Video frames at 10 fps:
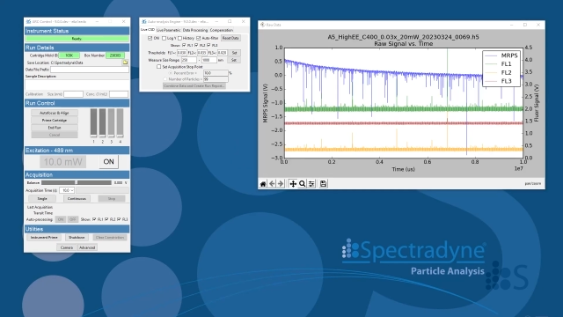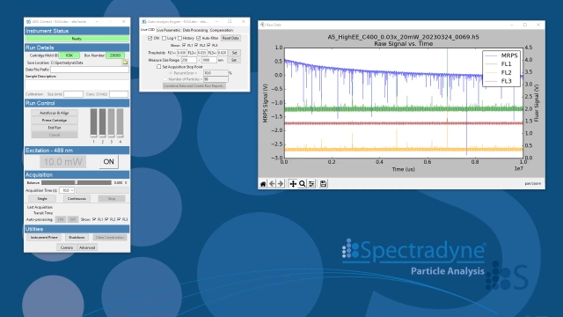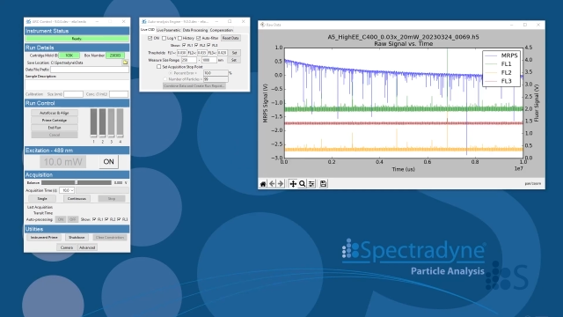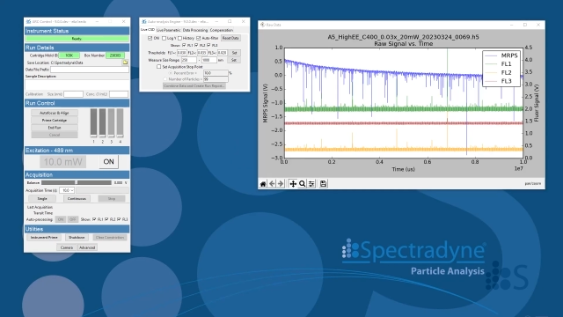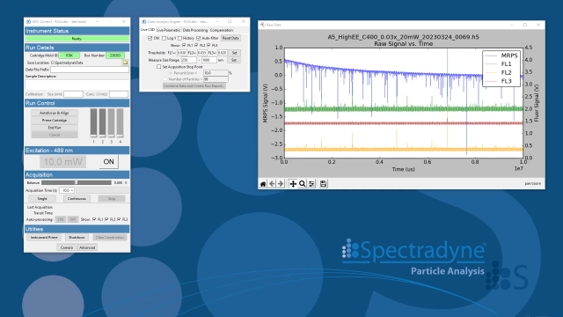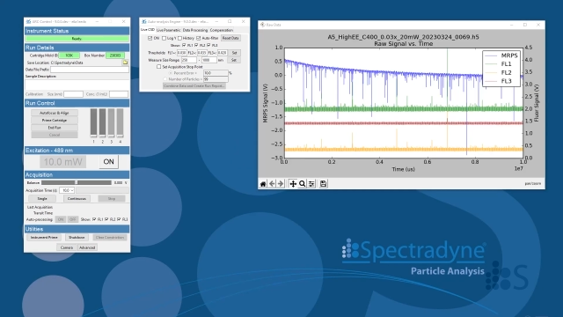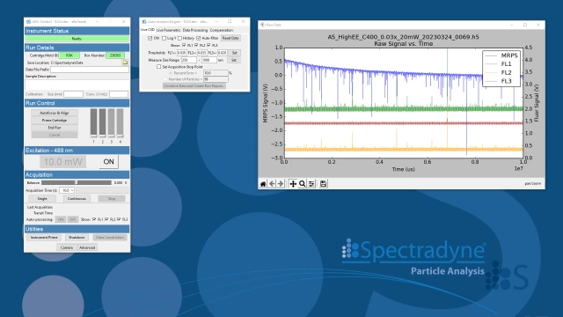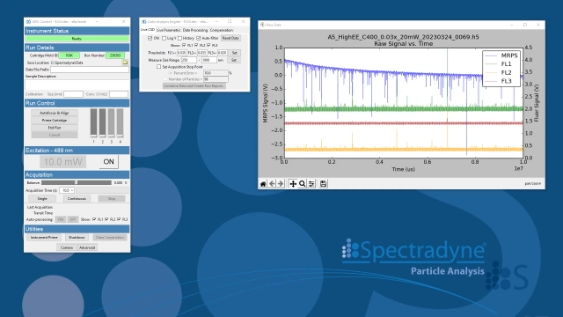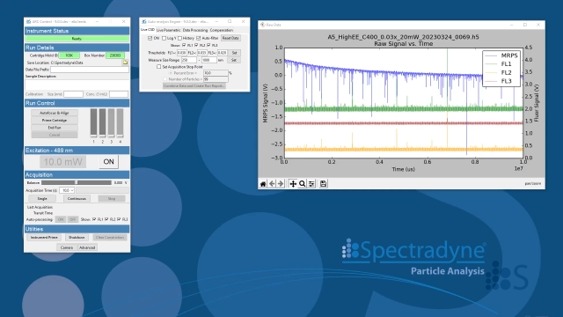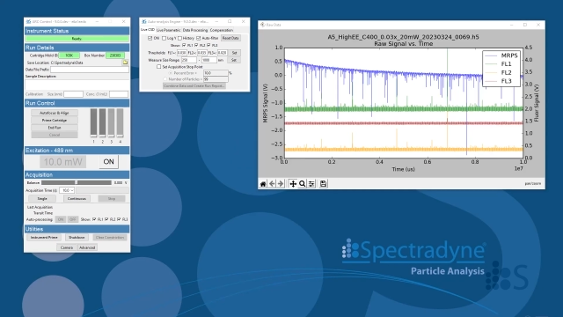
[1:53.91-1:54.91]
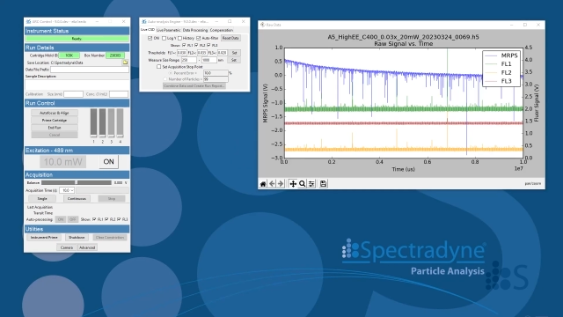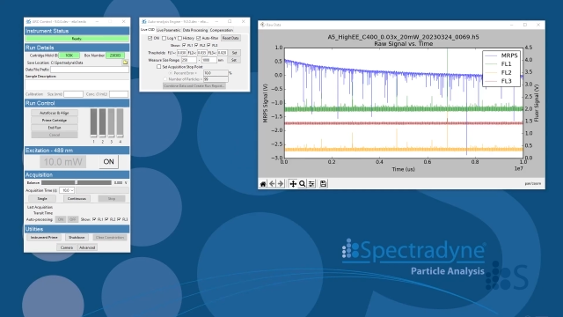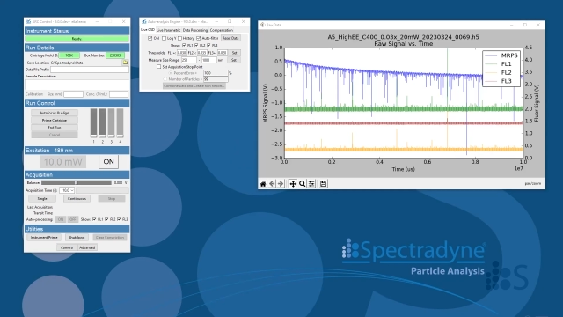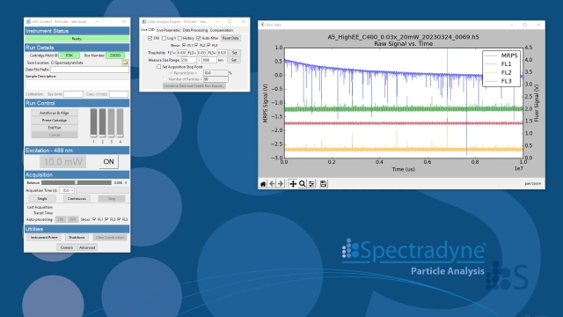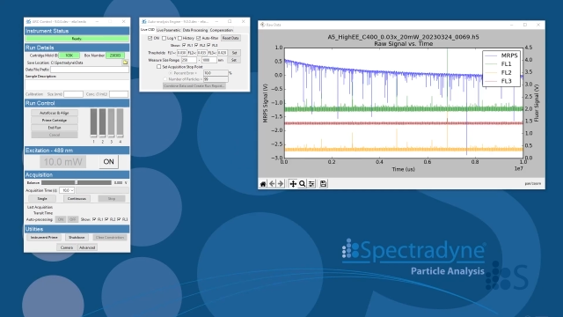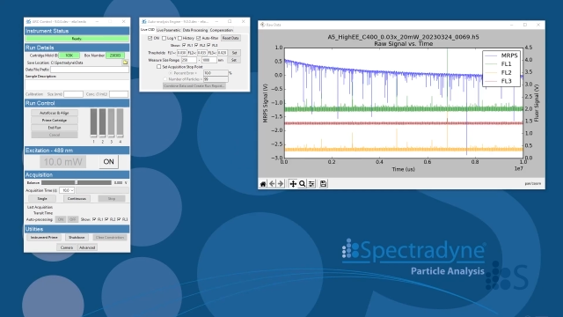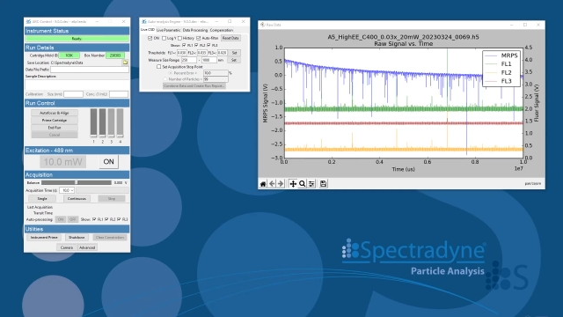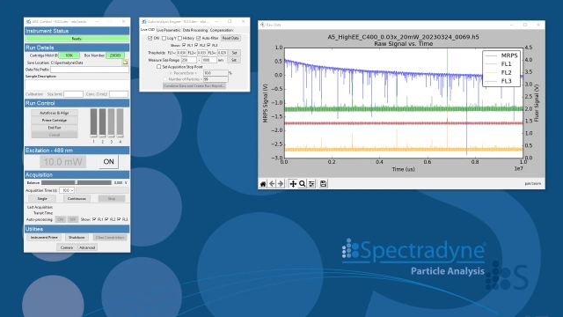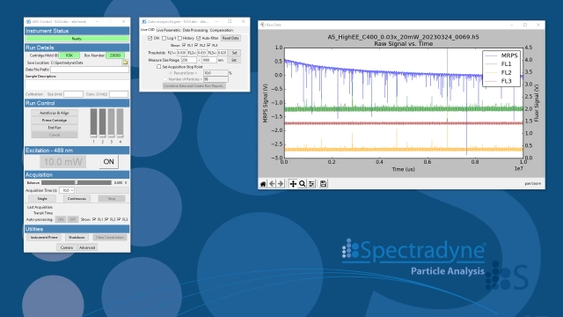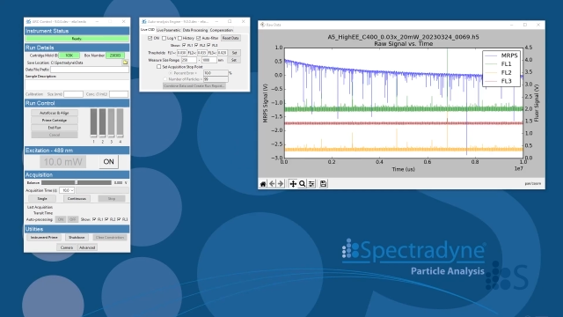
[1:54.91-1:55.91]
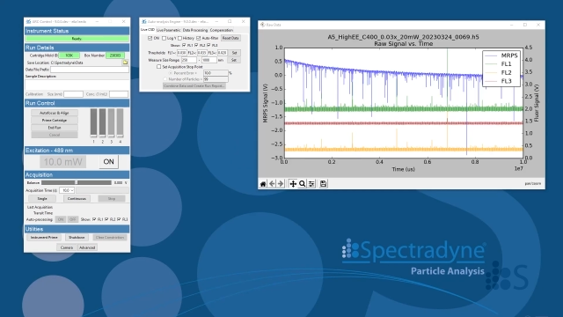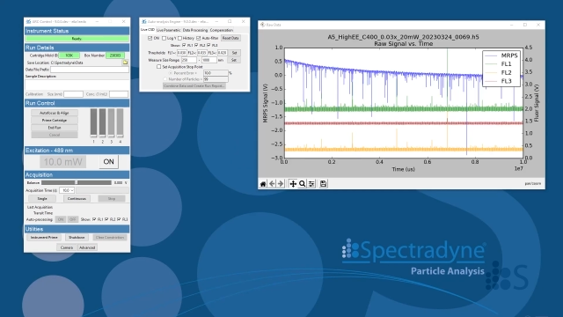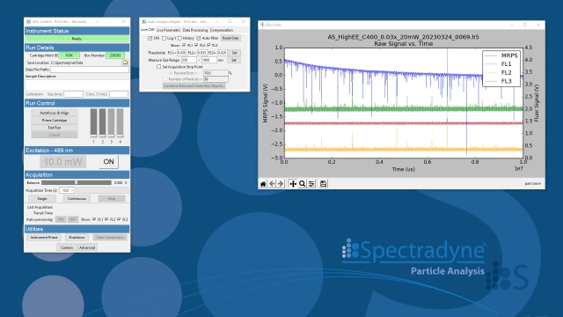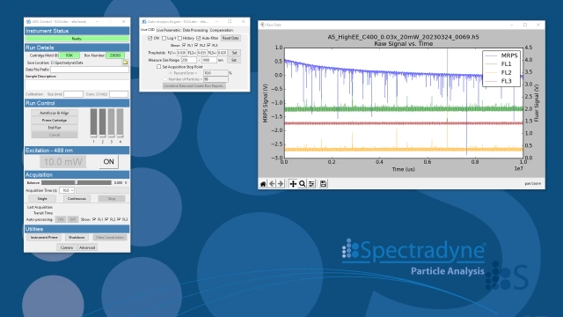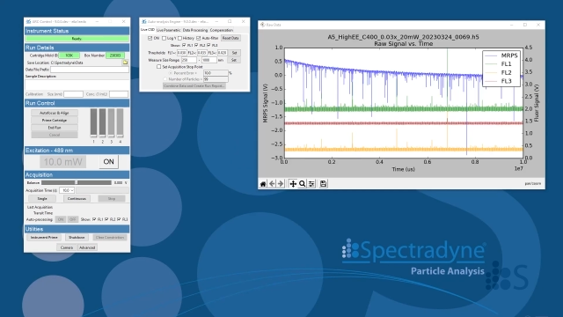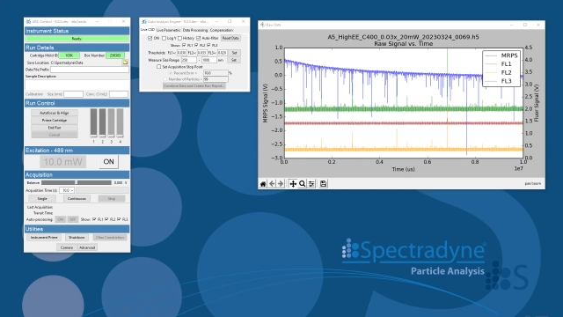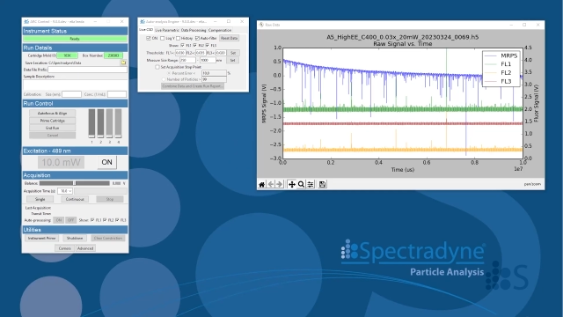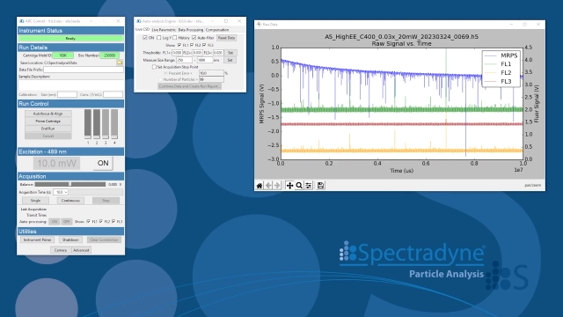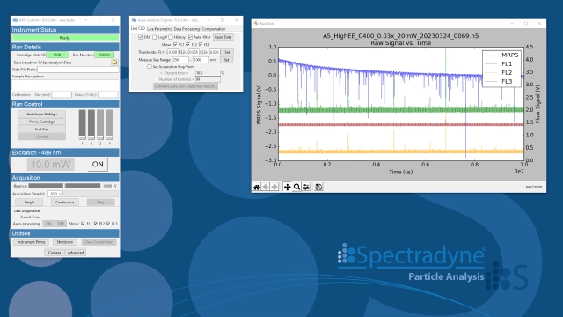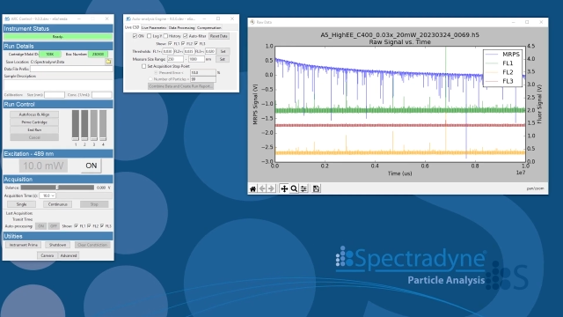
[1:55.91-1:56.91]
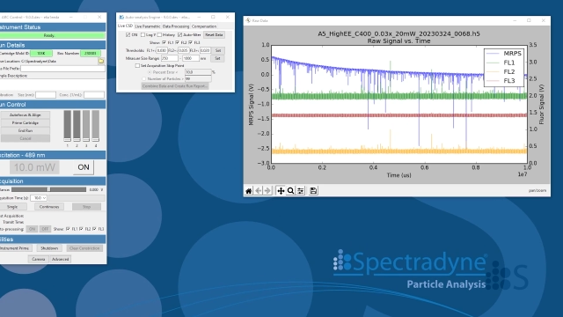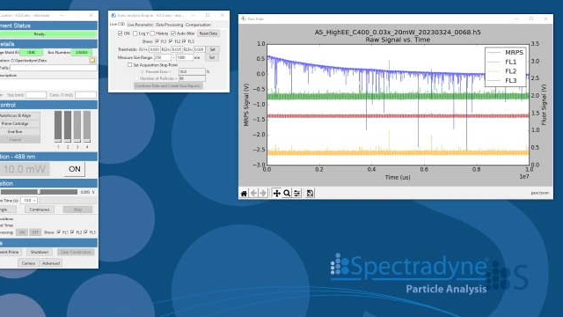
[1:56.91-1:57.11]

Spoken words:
[unreadable: no face in view]